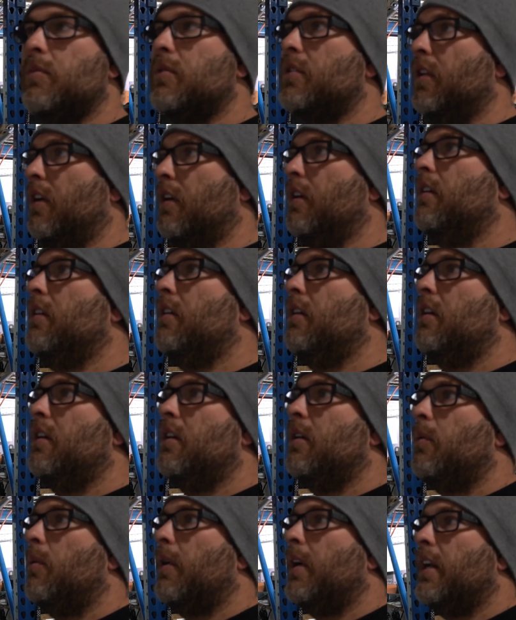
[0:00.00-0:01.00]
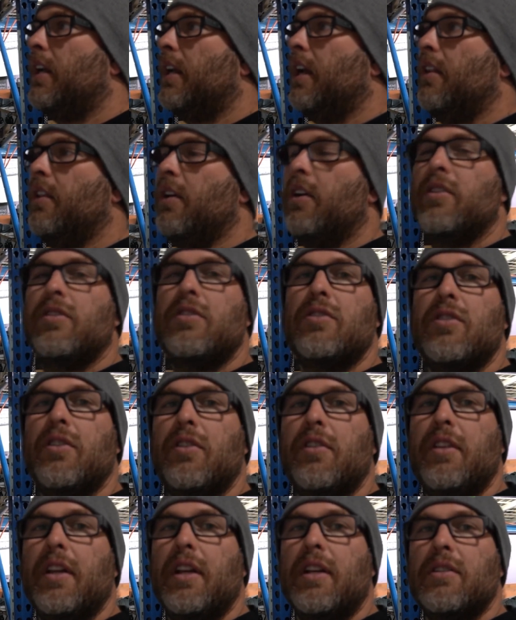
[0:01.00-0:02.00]
So we're going to get those
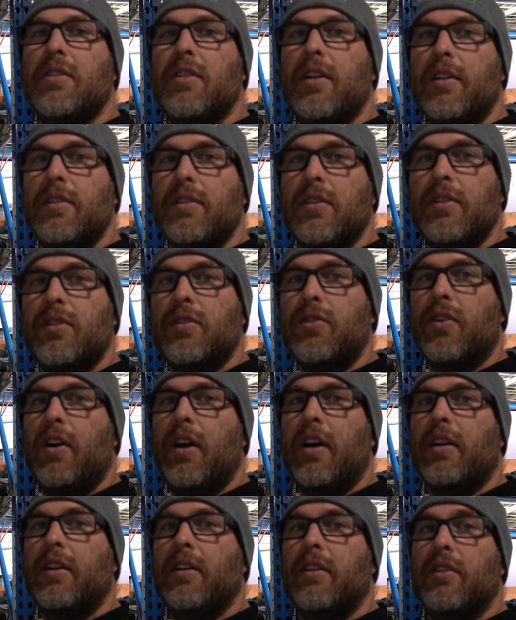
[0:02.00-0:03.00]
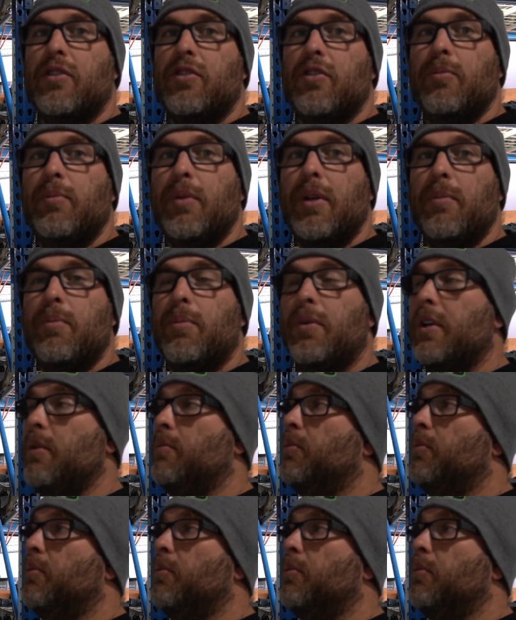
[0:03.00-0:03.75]
2 things done to the truck, and it should be pretty